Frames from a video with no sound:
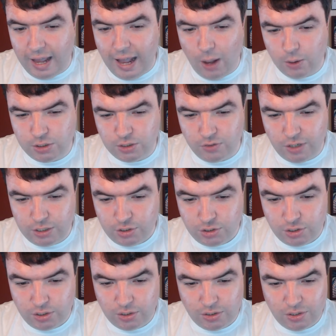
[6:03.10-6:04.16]
House of
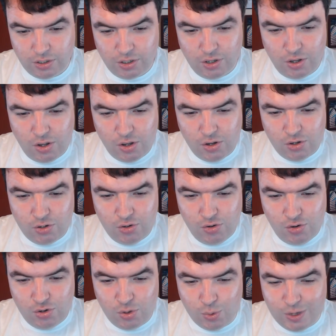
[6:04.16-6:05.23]
Usher.
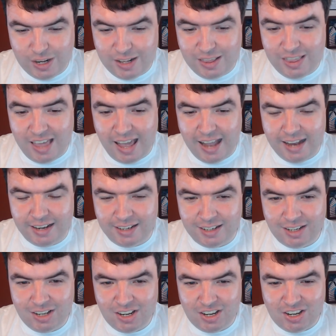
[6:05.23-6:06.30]
Tune in
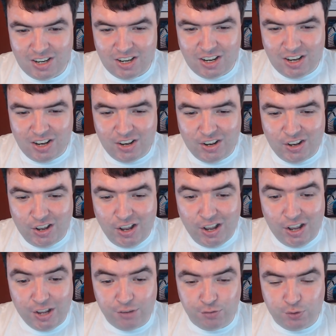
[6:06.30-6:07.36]
then,
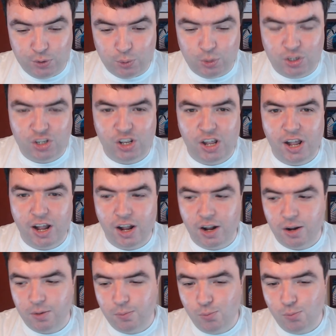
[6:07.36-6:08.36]
if you dare.